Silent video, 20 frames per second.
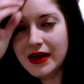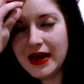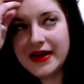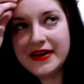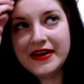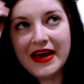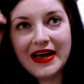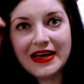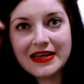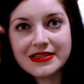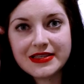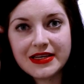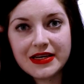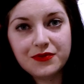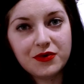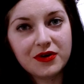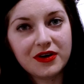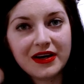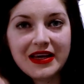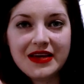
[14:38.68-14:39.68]
And as they
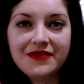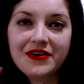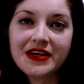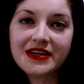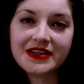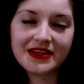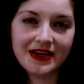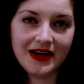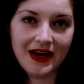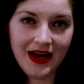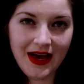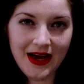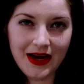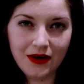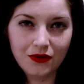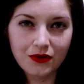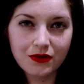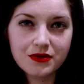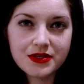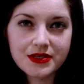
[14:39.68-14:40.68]
were leaving the
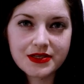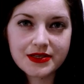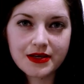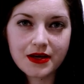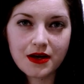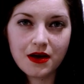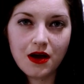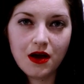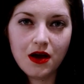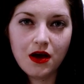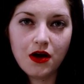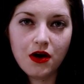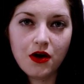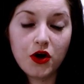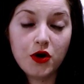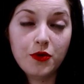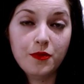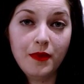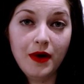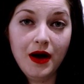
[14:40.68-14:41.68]
house,
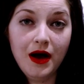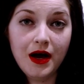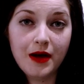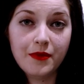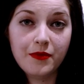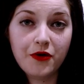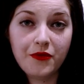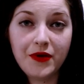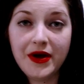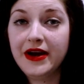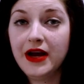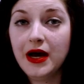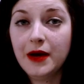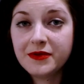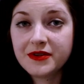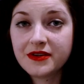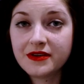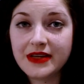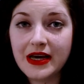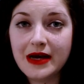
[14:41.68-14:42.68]
her mom ran
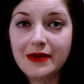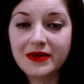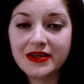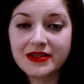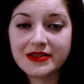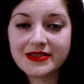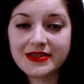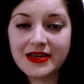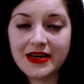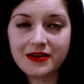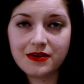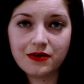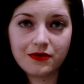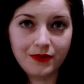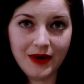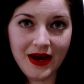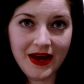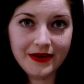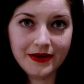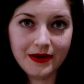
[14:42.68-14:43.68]
up to them and said
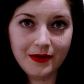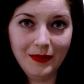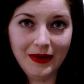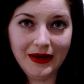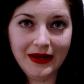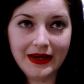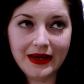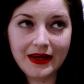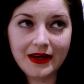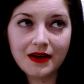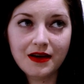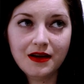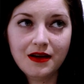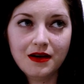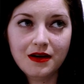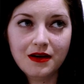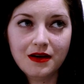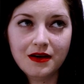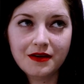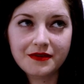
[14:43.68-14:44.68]
randomly
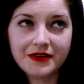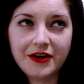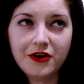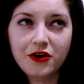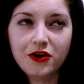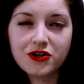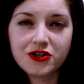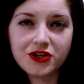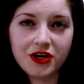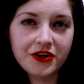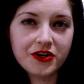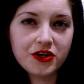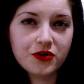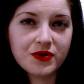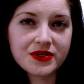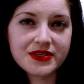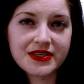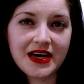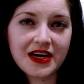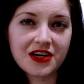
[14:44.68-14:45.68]
that her daughter
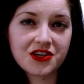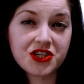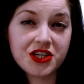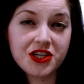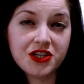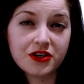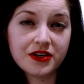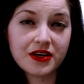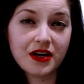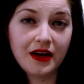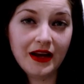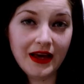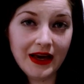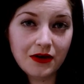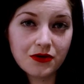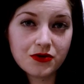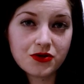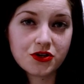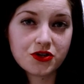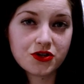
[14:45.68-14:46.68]
was actually not
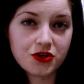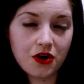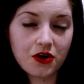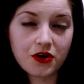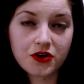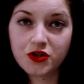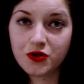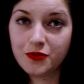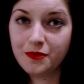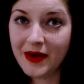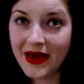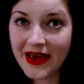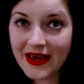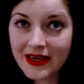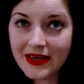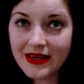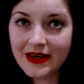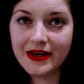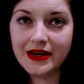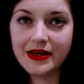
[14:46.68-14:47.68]
allowed to talk to
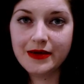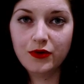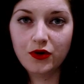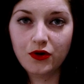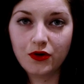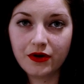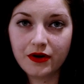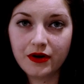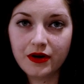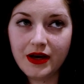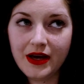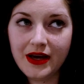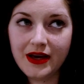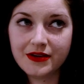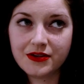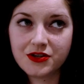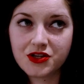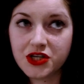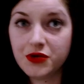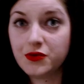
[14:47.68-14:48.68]
Peggy anymore,
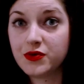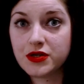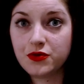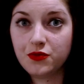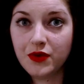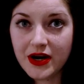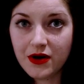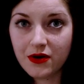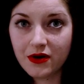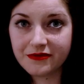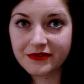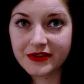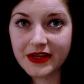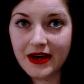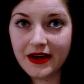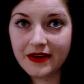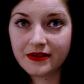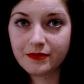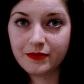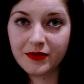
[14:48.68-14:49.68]
and she was aware of
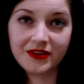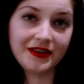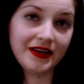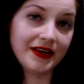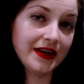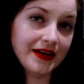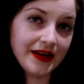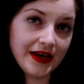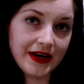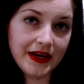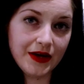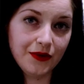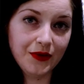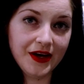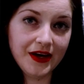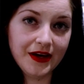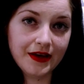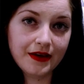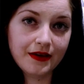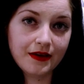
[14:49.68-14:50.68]
that, but did it
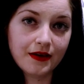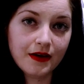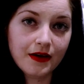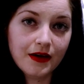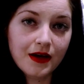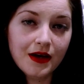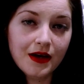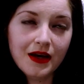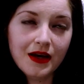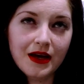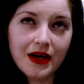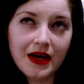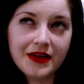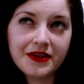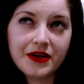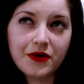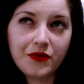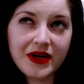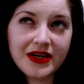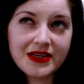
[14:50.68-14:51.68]
anyway. And
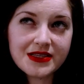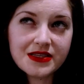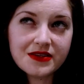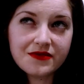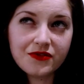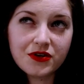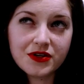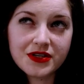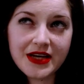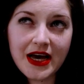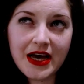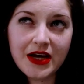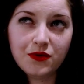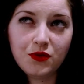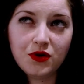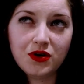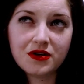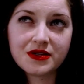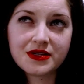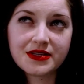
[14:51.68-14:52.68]
the reason for that
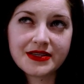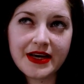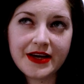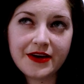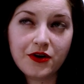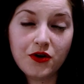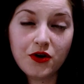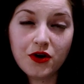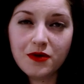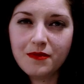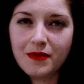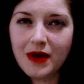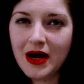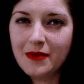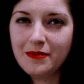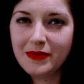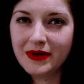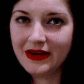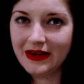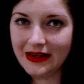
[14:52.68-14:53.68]
was that her
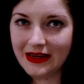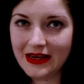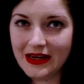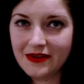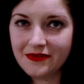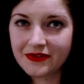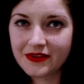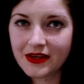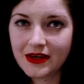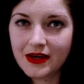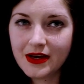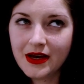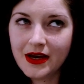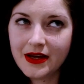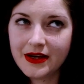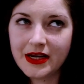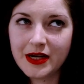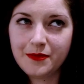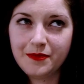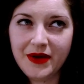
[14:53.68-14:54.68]
mom believed
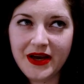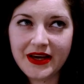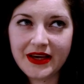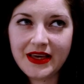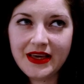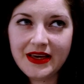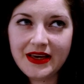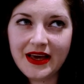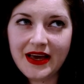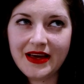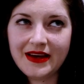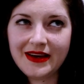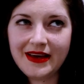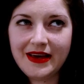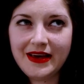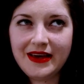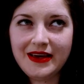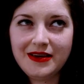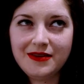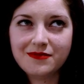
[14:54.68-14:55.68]
that Peggy had
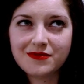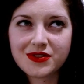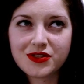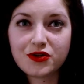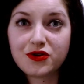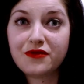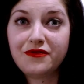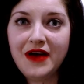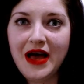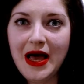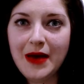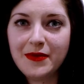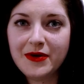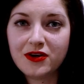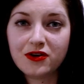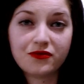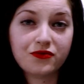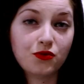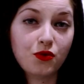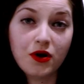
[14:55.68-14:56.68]
a sort of
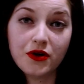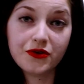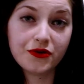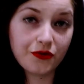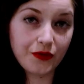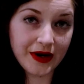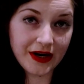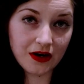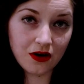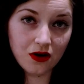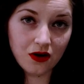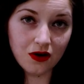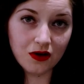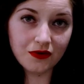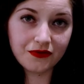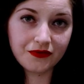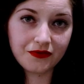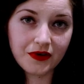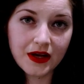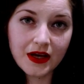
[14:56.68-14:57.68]
habit of wandering
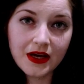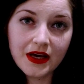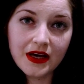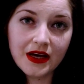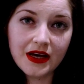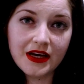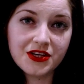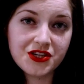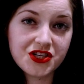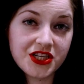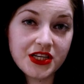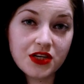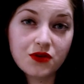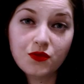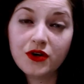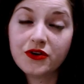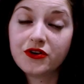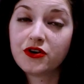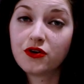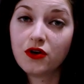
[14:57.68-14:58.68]
off, and she
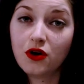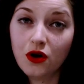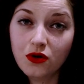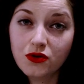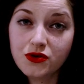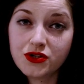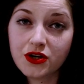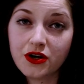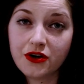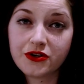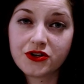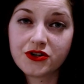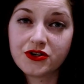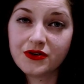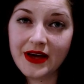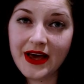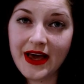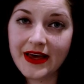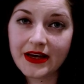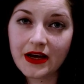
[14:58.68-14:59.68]
didn't want her own daughter
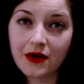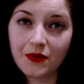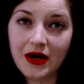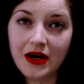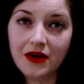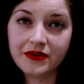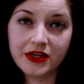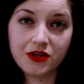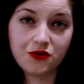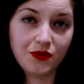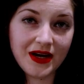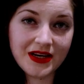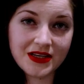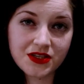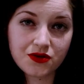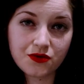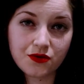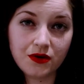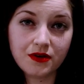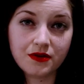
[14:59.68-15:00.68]
to hang around at
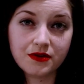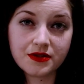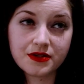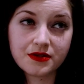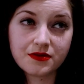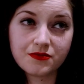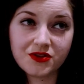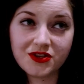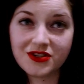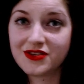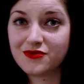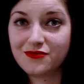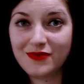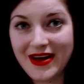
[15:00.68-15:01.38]
restaurants just